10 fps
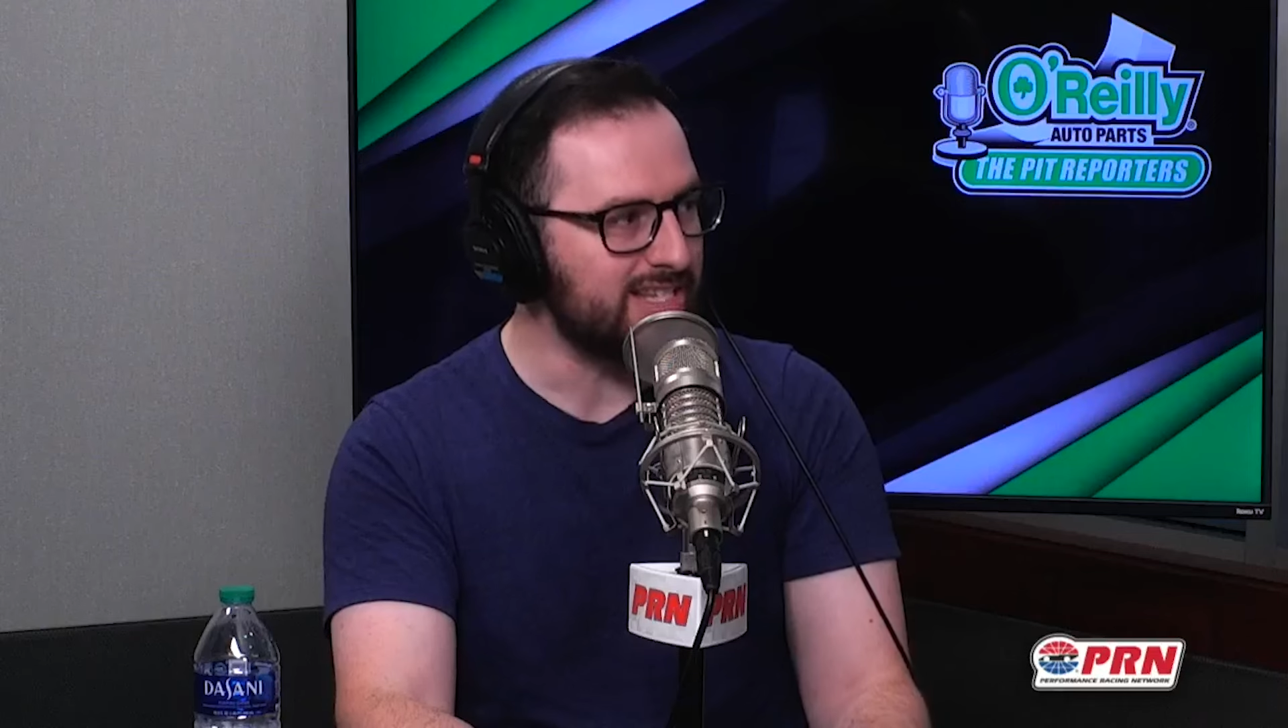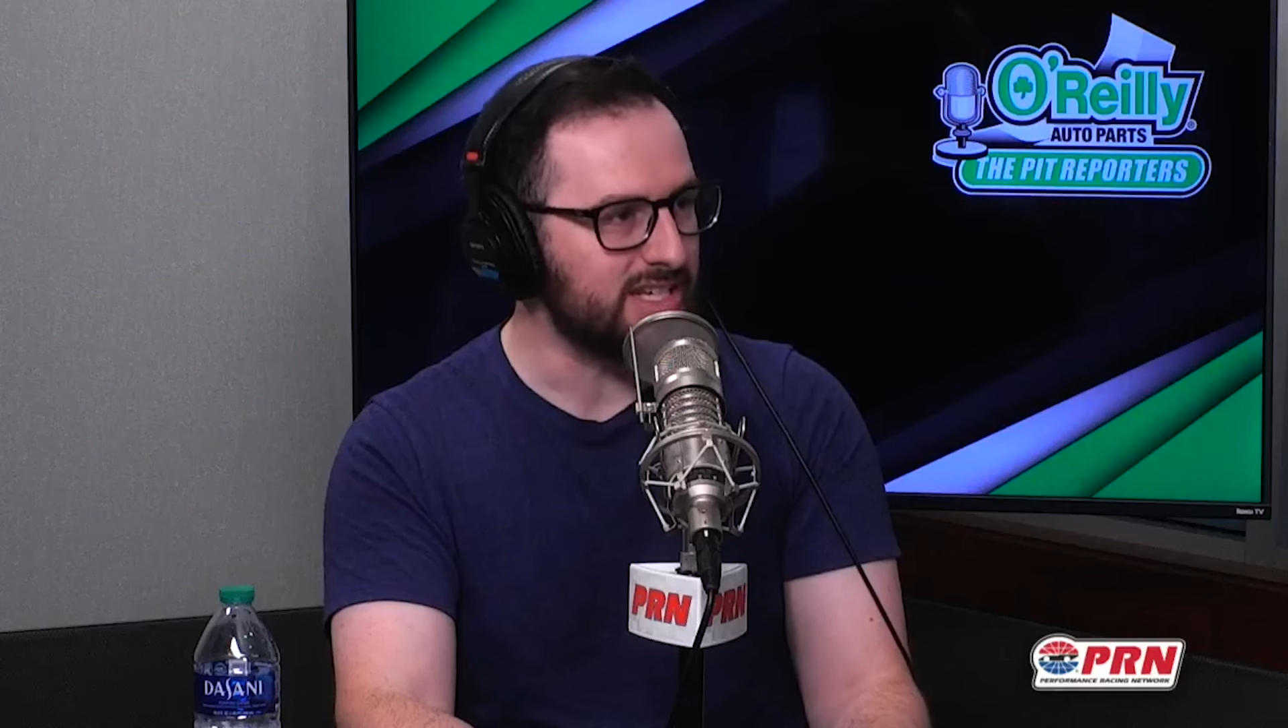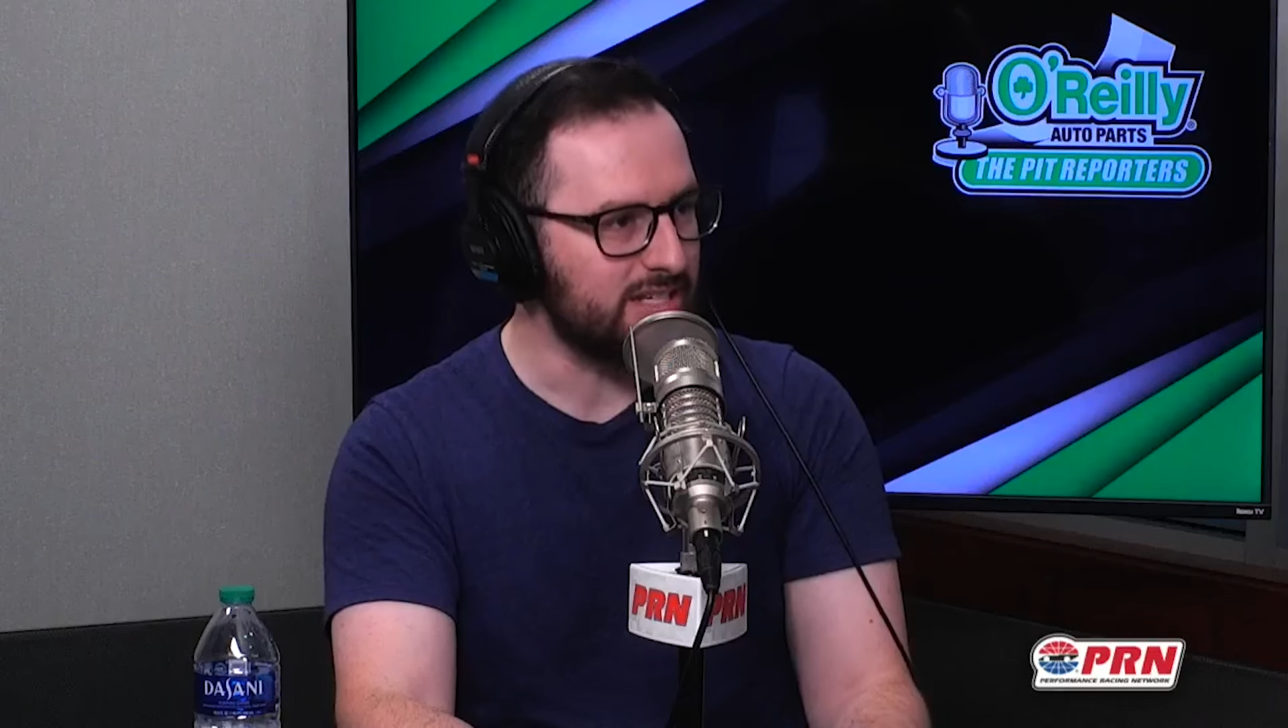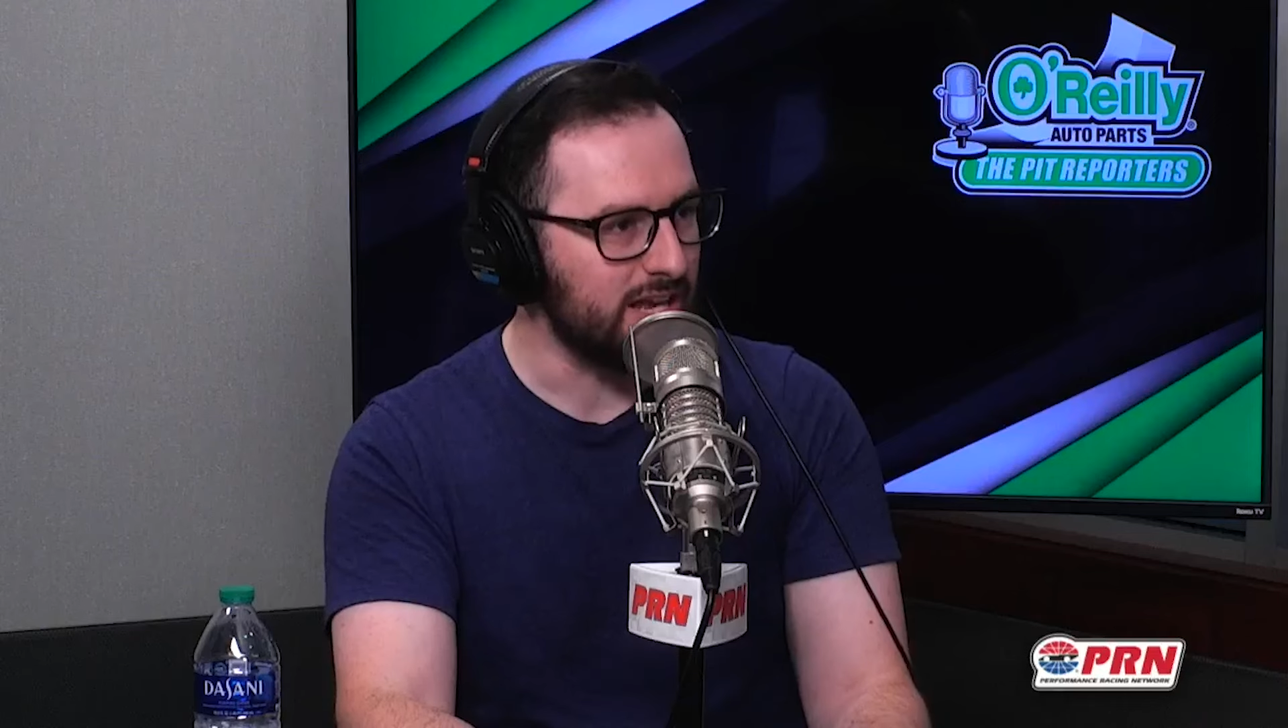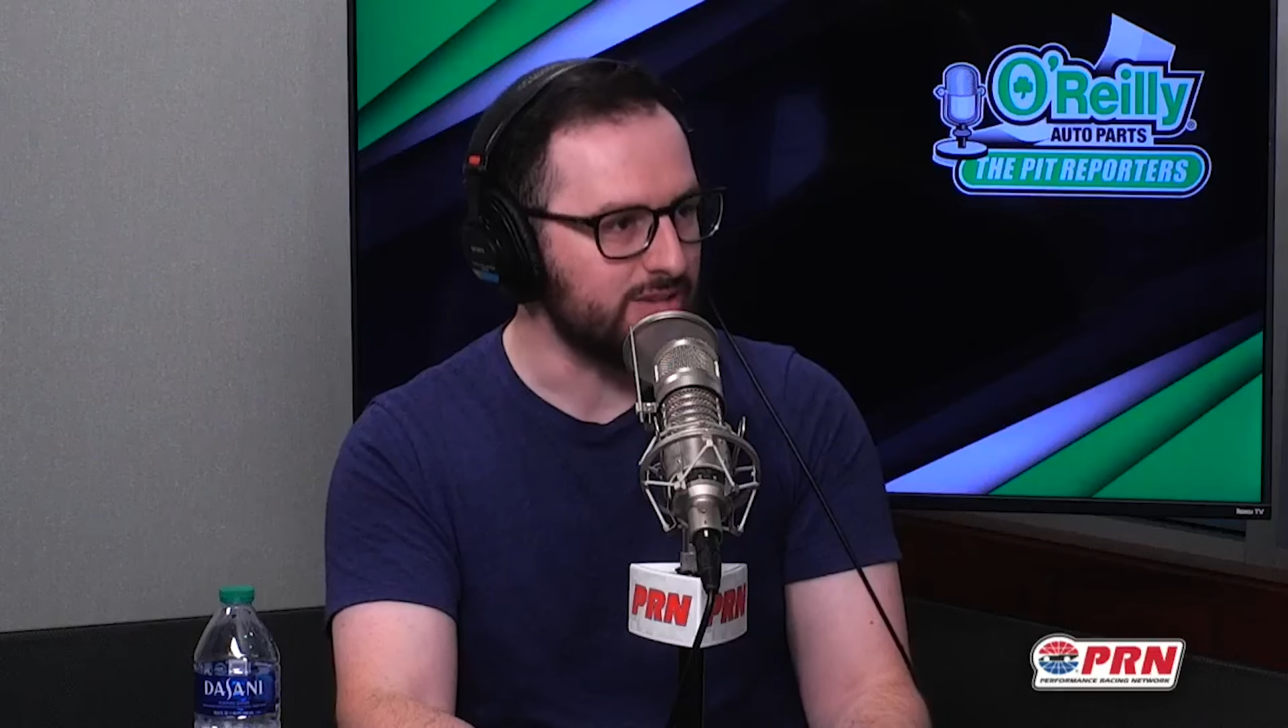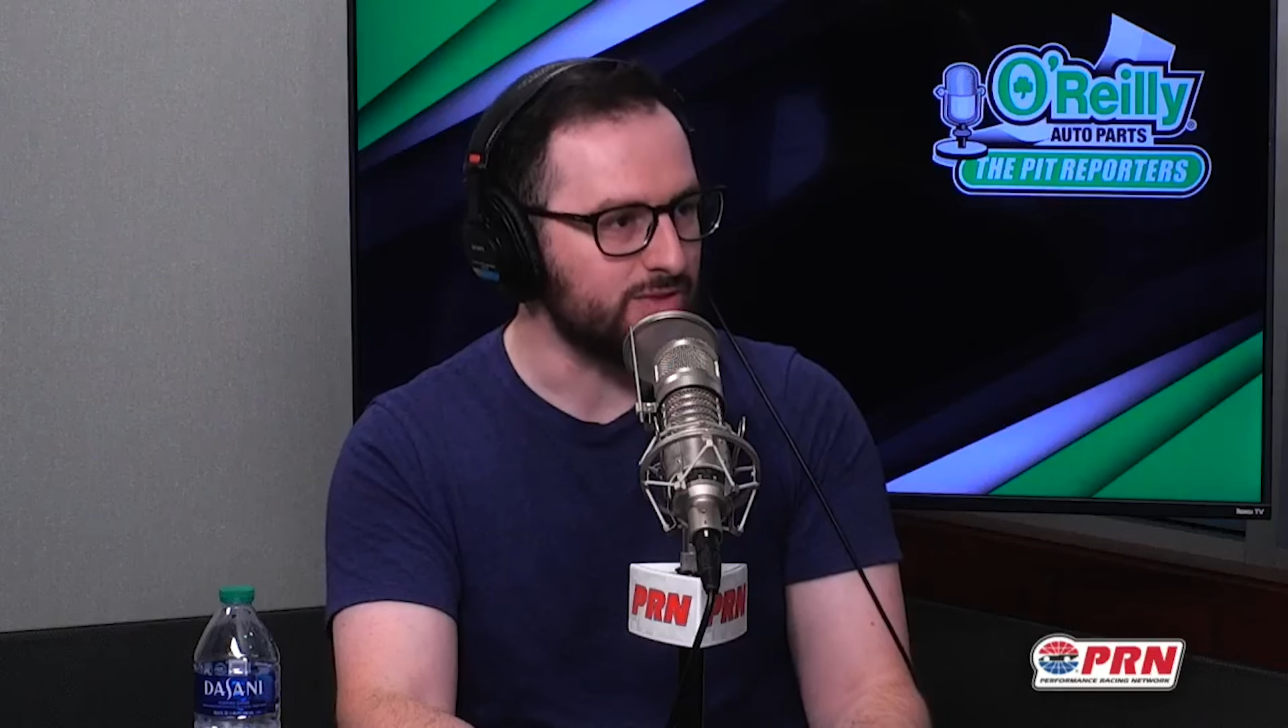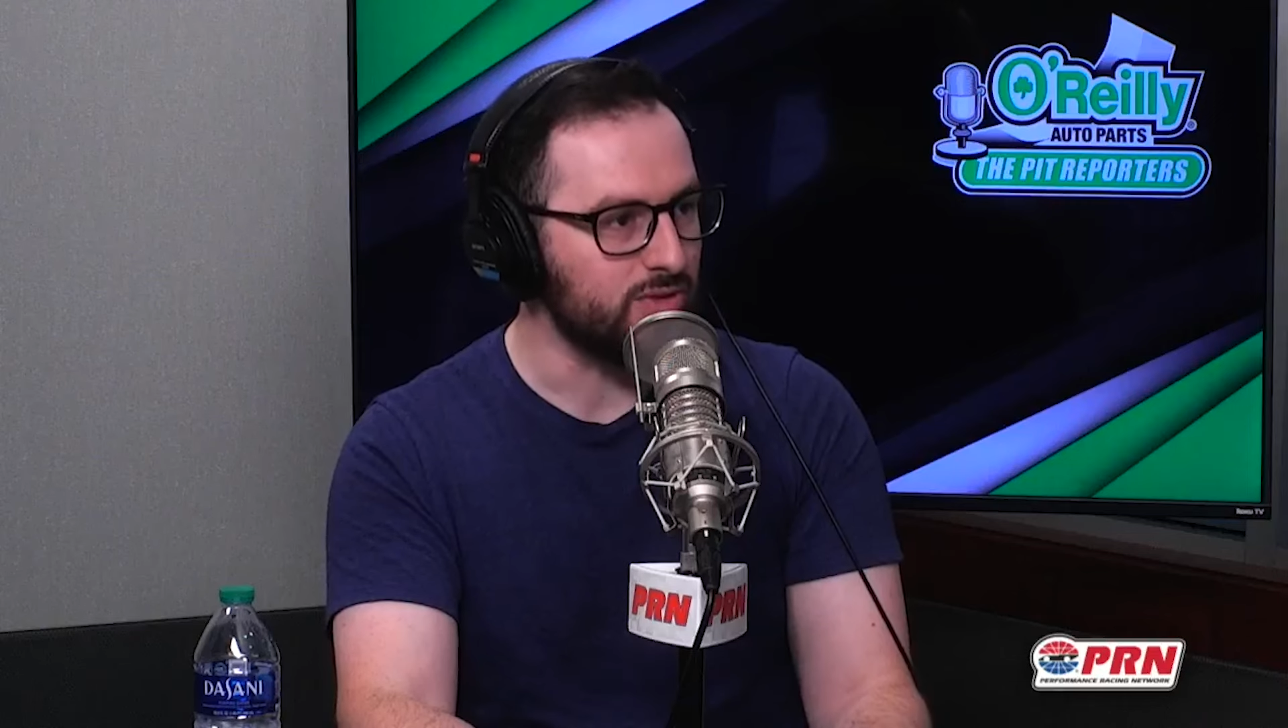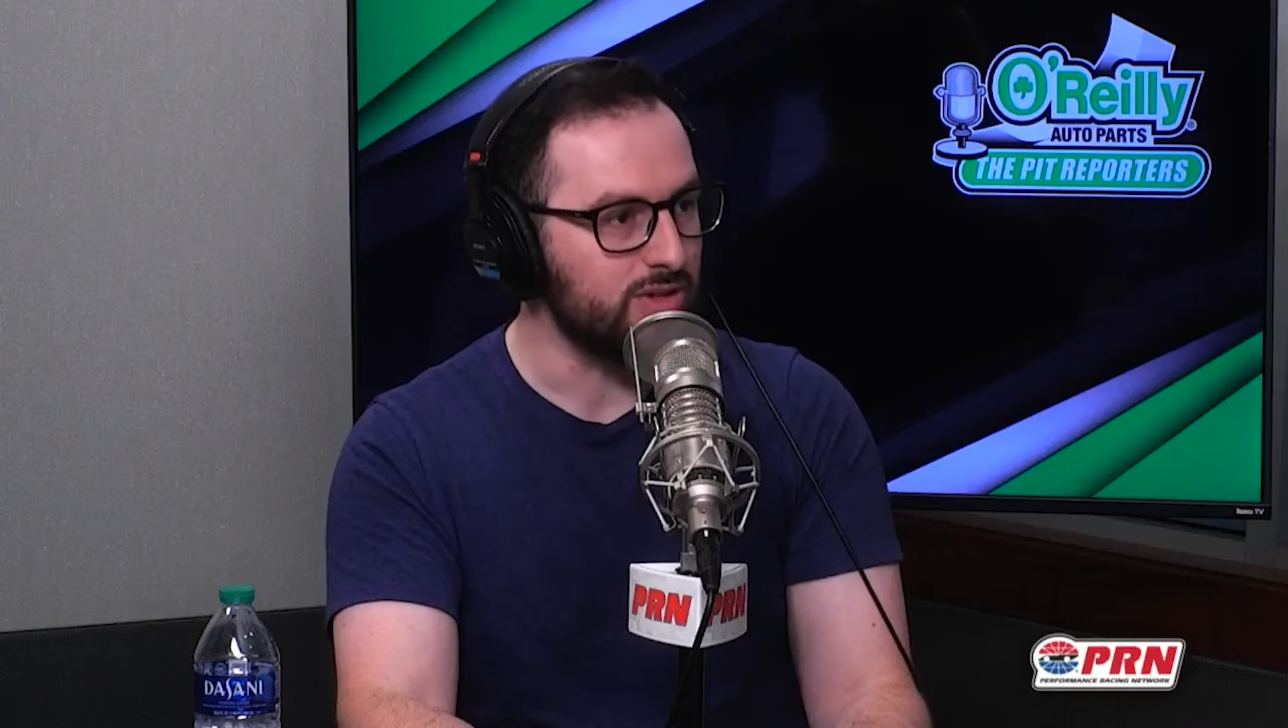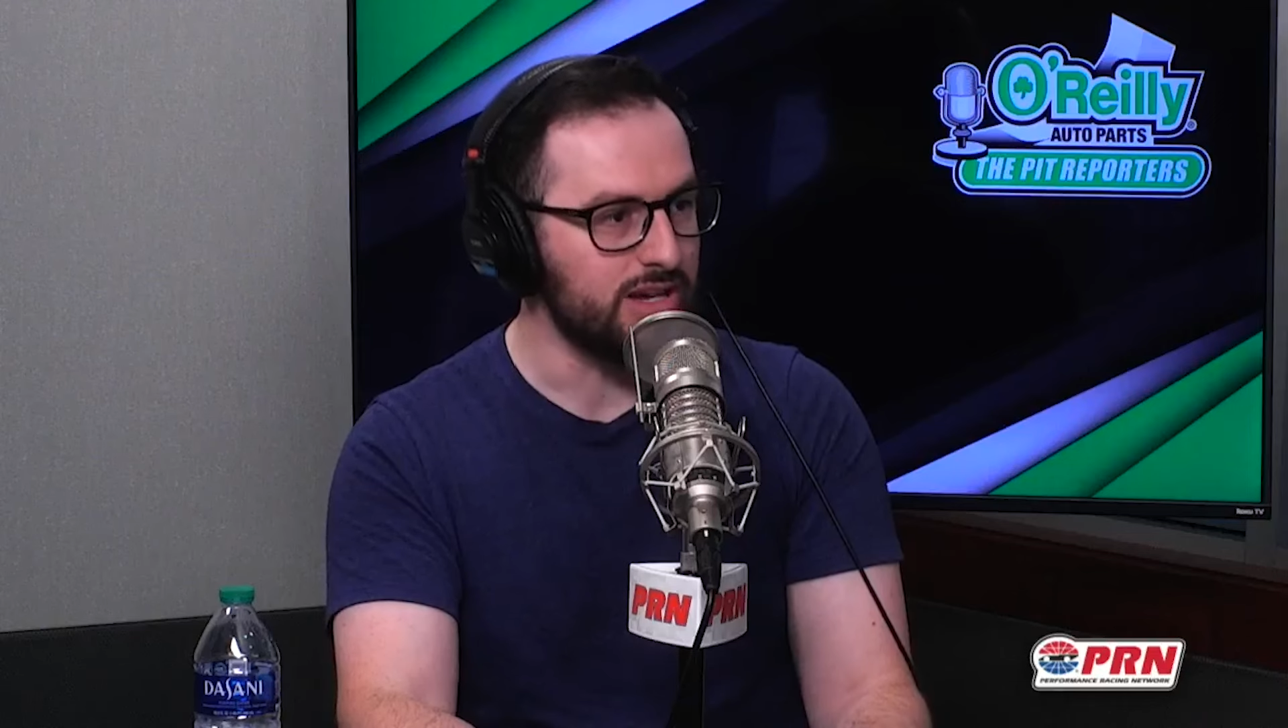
successful